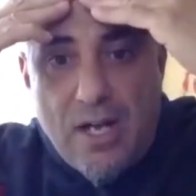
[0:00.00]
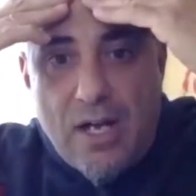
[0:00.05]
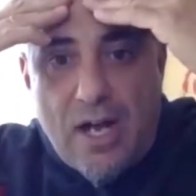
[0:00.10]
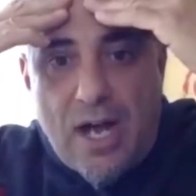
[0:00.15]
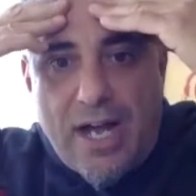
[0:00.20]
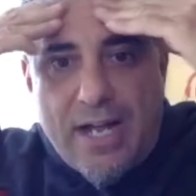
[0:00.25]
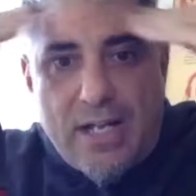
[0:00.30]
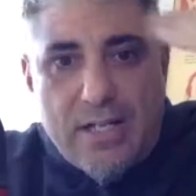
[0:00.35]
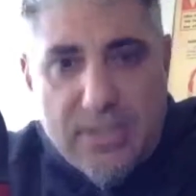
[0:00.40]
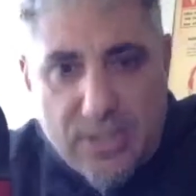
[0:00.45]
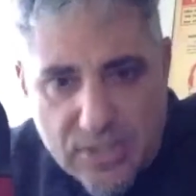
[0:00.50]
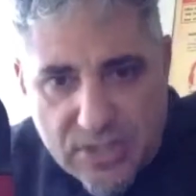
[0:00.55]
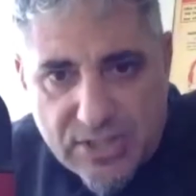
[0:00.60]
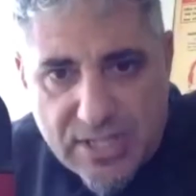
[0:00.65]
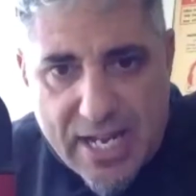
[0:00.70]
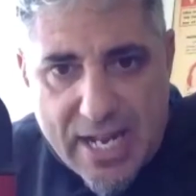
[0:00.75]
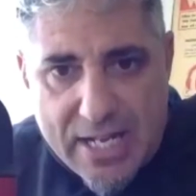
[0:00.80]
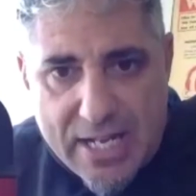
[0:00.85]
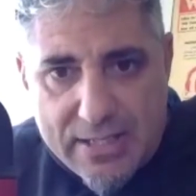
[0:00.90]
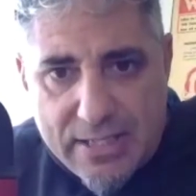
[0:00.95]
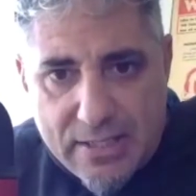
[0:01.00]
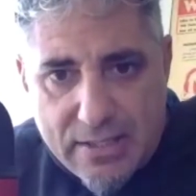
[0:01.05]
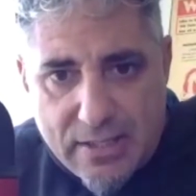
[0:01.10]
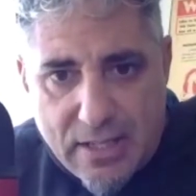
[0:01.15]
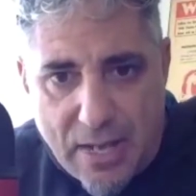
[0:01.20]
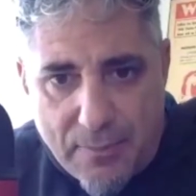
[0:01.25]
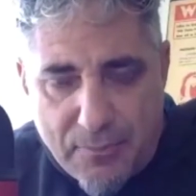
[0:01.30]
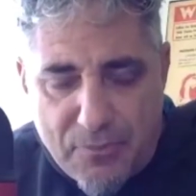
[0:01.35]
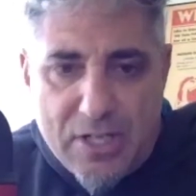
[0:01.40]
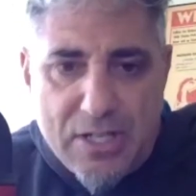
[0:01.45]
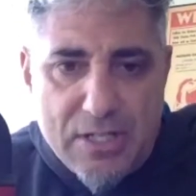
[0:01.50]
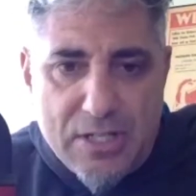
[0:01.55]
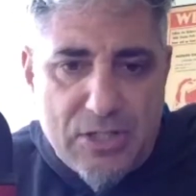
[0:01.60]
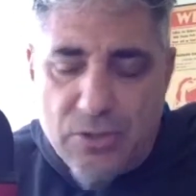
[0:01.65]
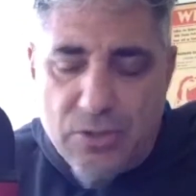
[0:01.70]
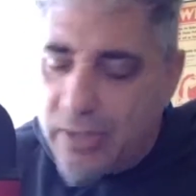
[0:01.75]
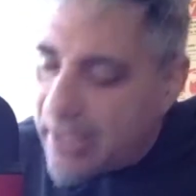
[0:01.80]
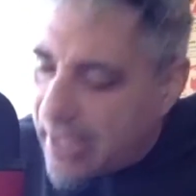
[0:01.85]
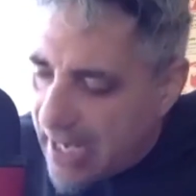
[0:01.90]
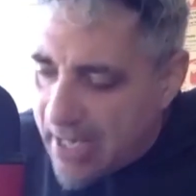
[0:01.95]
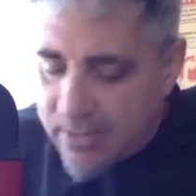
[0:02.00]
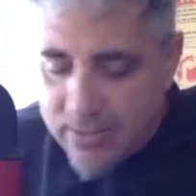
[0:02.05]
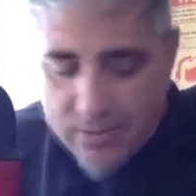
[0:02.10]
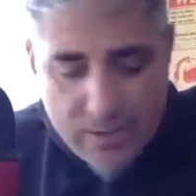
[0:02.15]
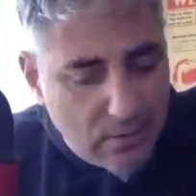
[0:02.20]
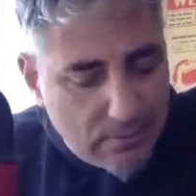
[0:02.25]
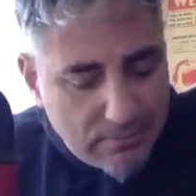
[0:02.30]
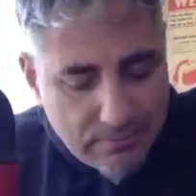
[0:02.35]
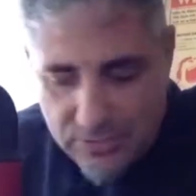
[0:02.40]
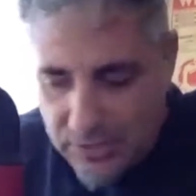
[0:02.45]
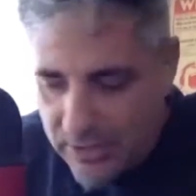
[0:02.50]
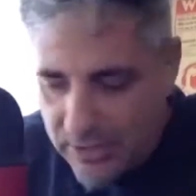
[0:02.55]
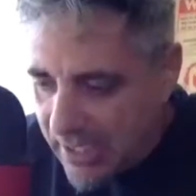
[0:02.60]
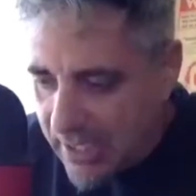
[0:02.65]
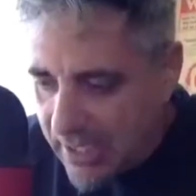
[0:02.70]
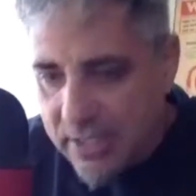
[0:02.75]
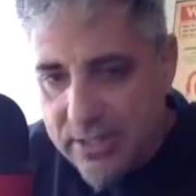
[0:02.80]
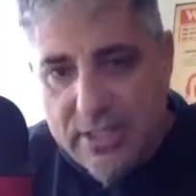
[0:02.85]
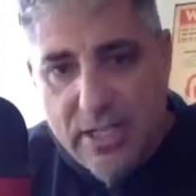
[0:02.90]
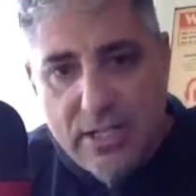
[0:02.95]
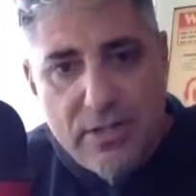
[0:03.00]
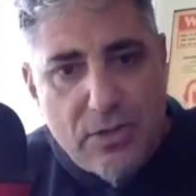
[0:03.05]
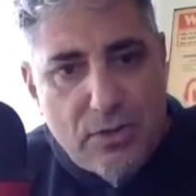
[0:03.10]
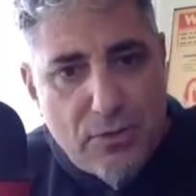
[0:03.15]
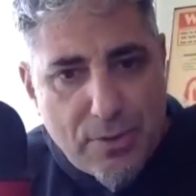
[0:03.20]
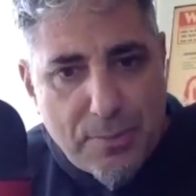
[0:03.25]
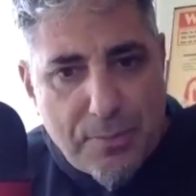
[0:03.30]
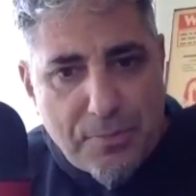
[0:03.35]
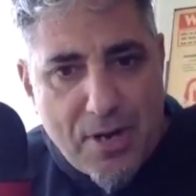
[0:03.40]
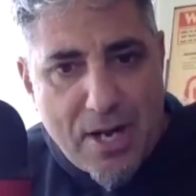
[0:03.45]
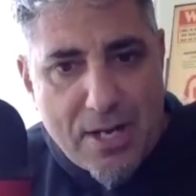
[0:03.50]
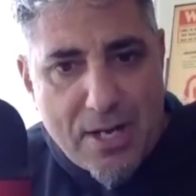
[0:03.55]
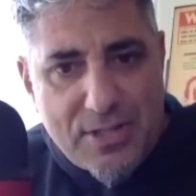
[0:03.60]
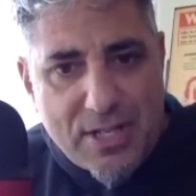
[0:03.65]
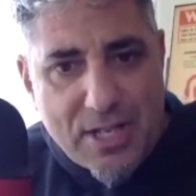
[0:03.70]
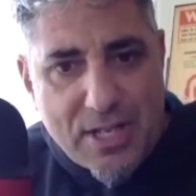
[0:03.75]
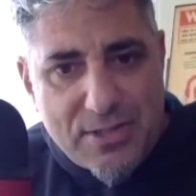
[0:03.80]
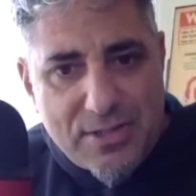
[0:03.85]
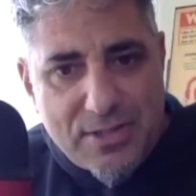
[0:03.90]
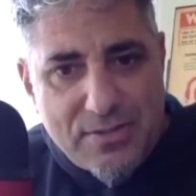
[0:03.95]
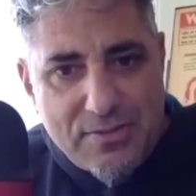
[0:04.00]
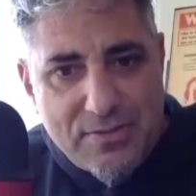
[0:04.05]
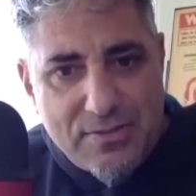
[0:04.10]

I understand it. I'm ready to do it. You got to continue through the process.